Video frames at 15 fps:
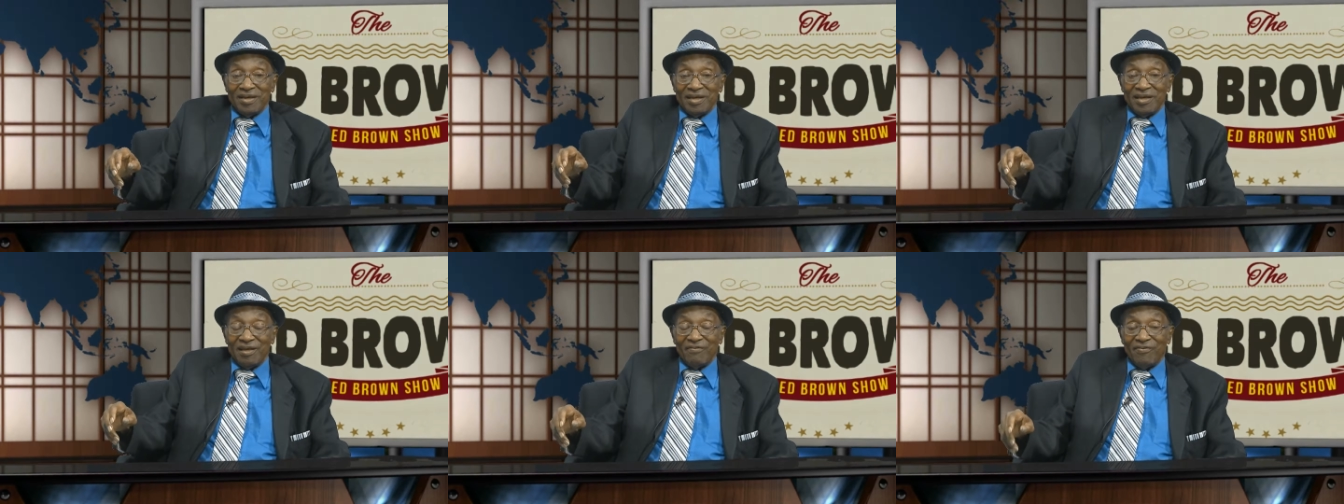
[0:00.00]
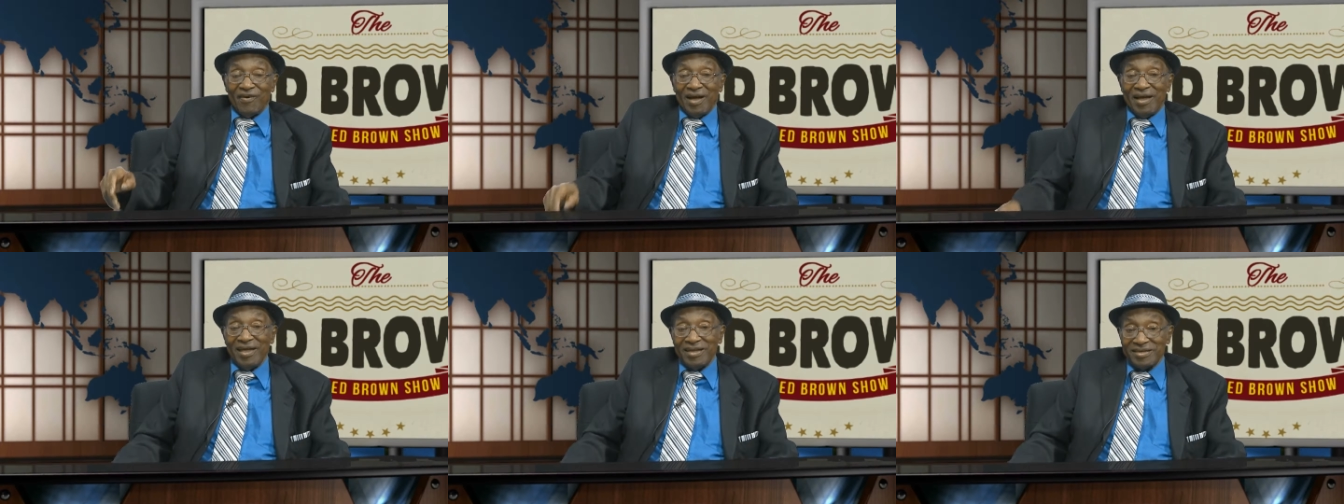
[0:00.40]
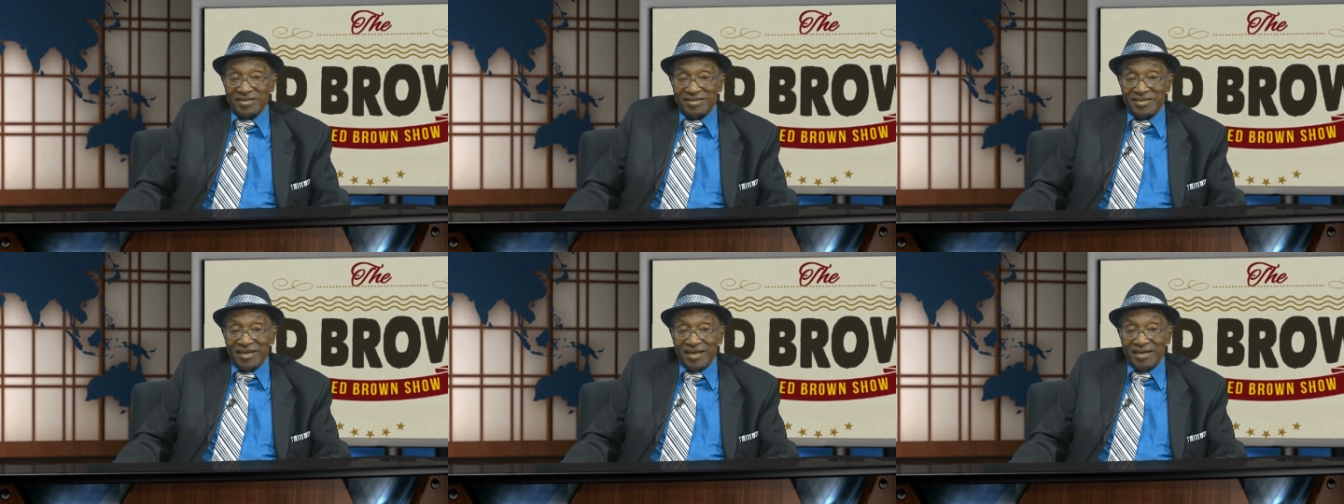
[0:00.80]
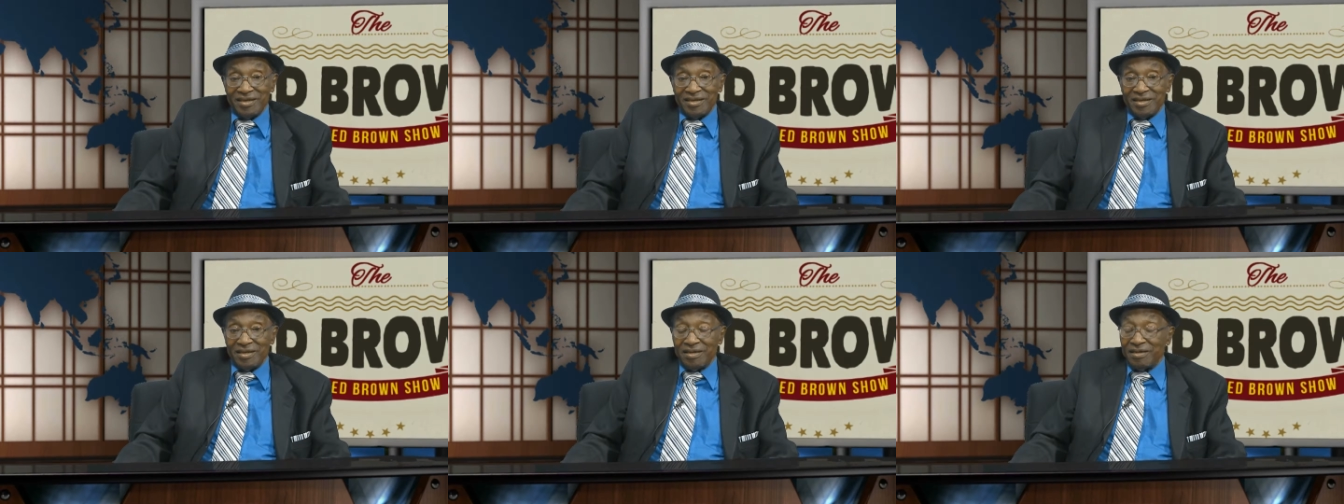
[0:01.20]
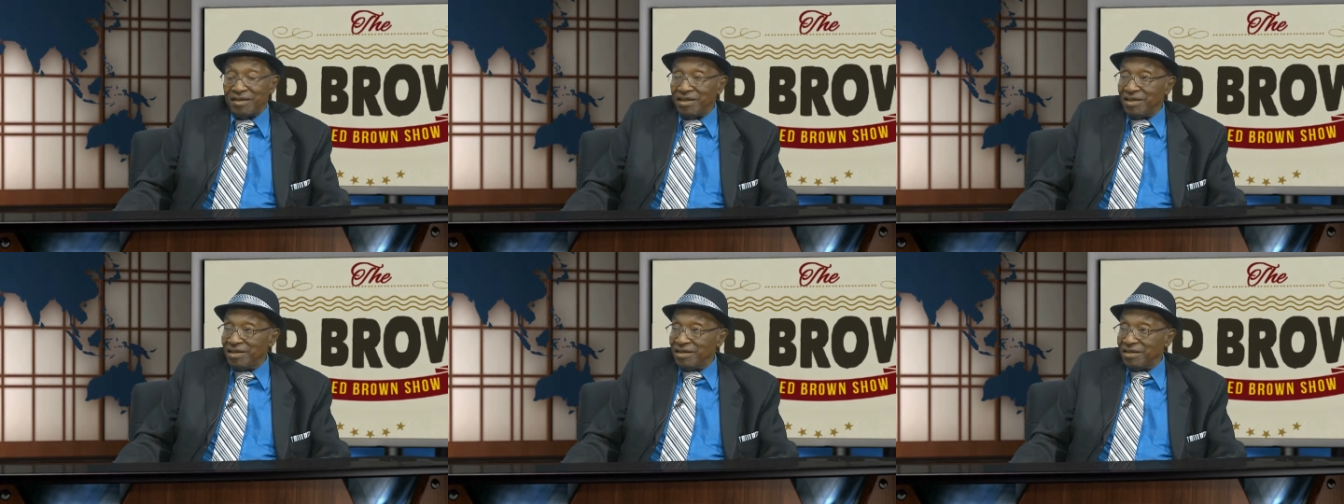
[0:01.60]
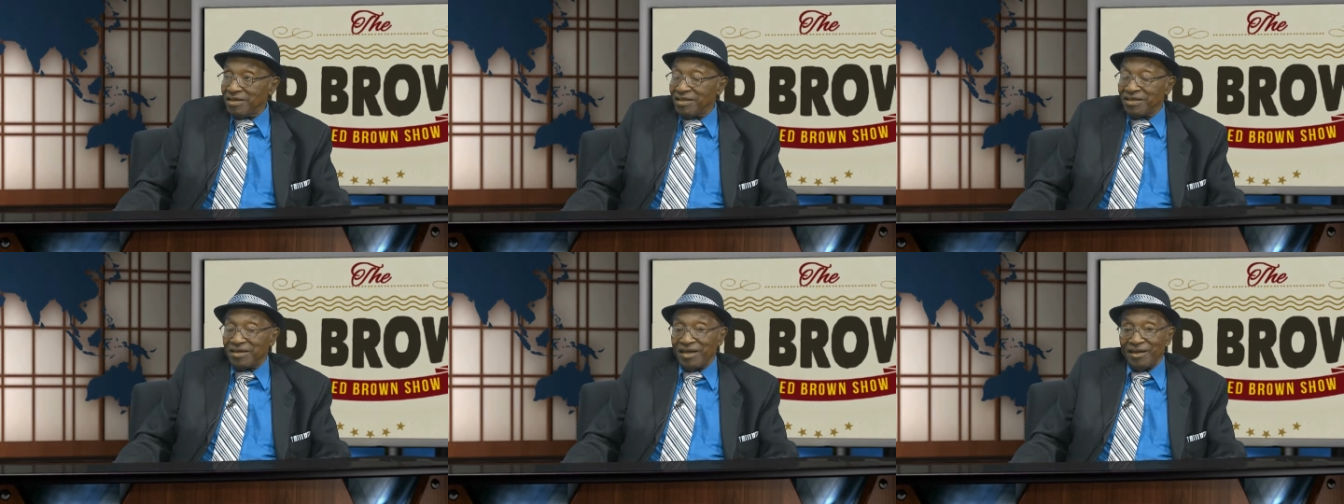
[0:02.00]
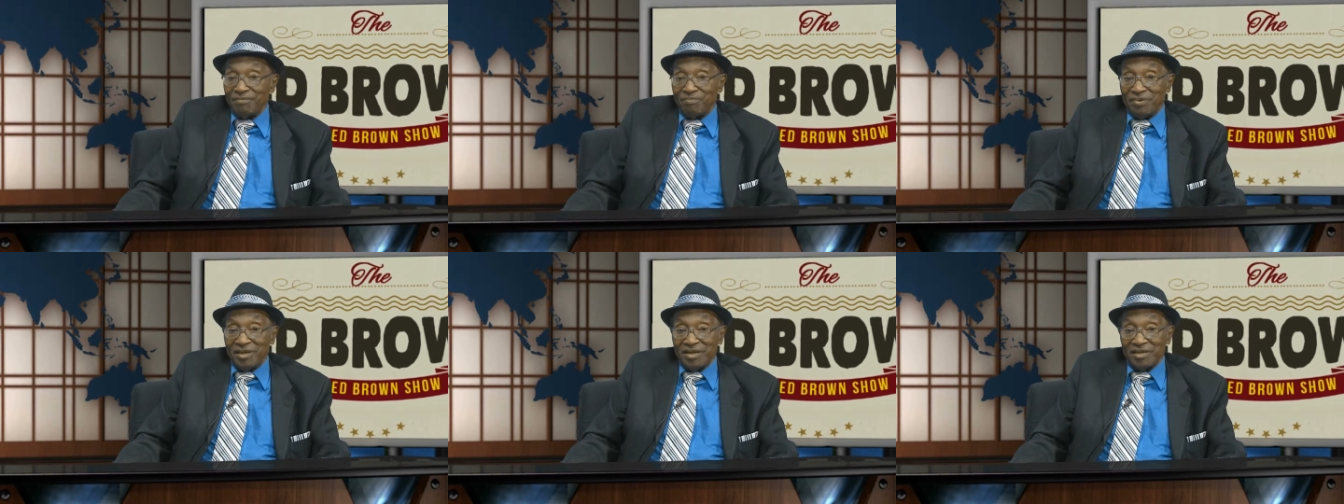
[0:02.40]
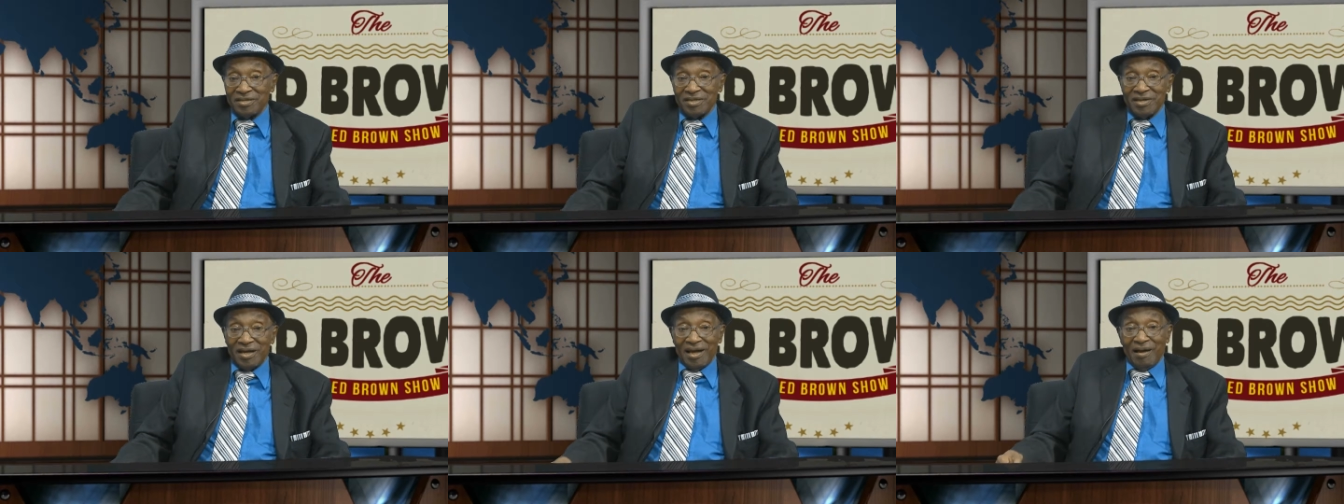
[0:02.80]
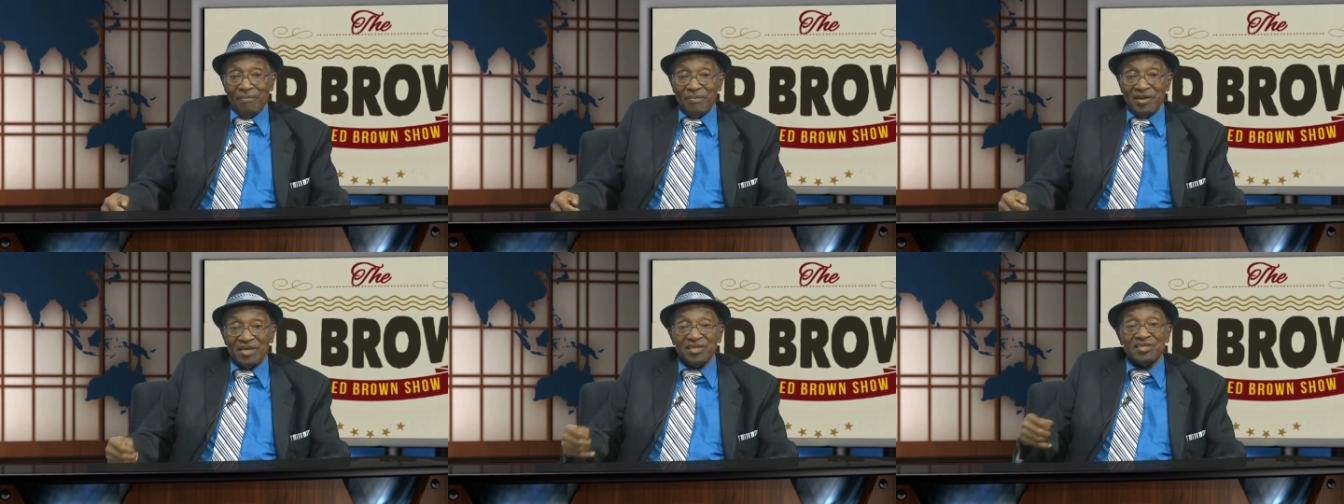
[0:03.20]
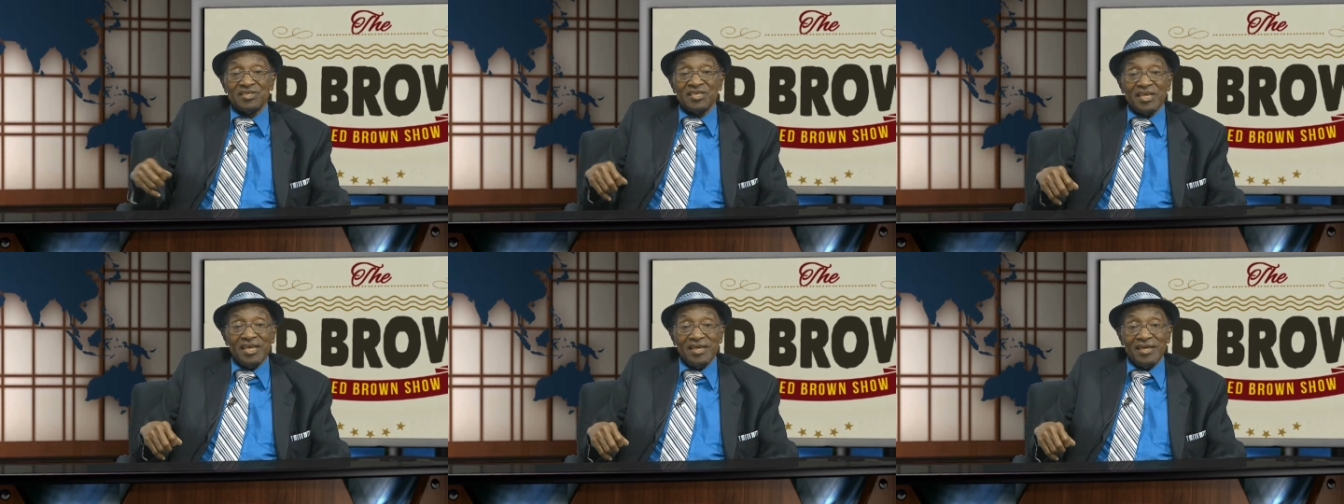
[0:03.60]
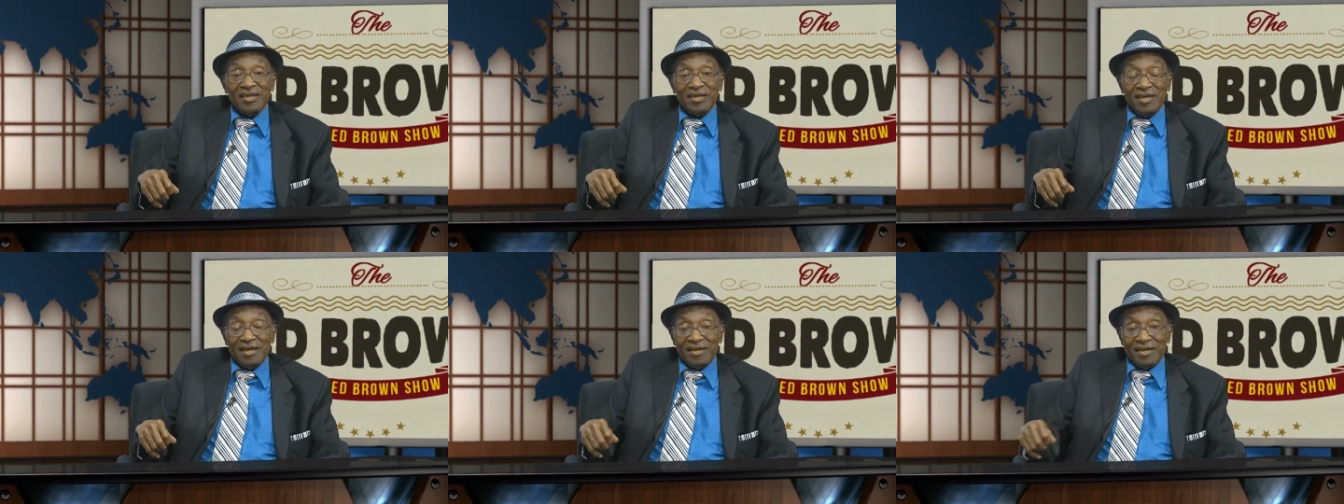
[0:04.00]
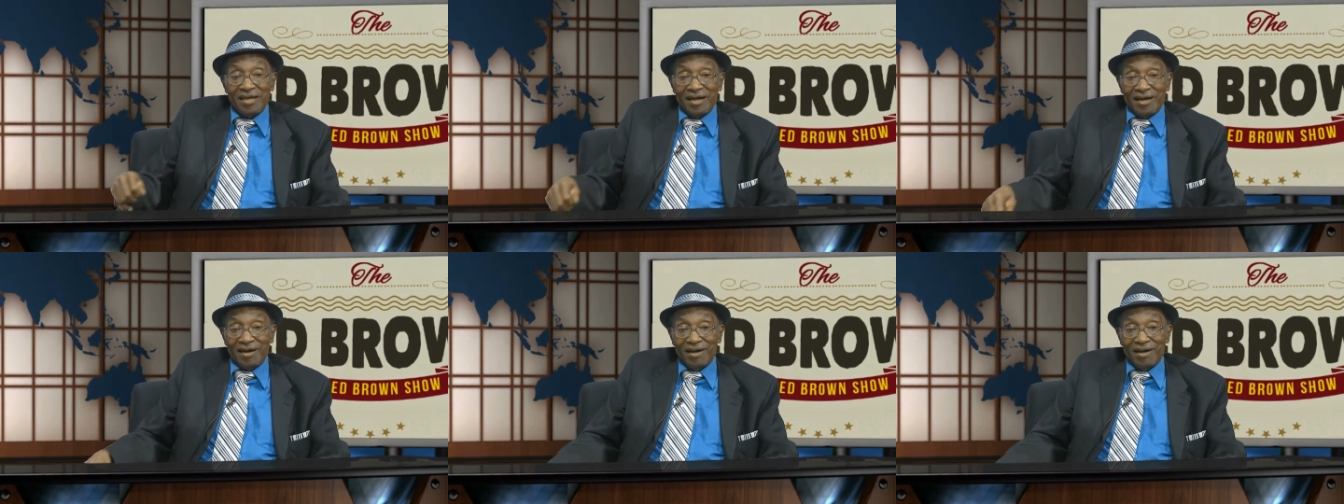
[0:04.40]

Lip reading: But if I had stayed into that business, I'd be a zillionaire now.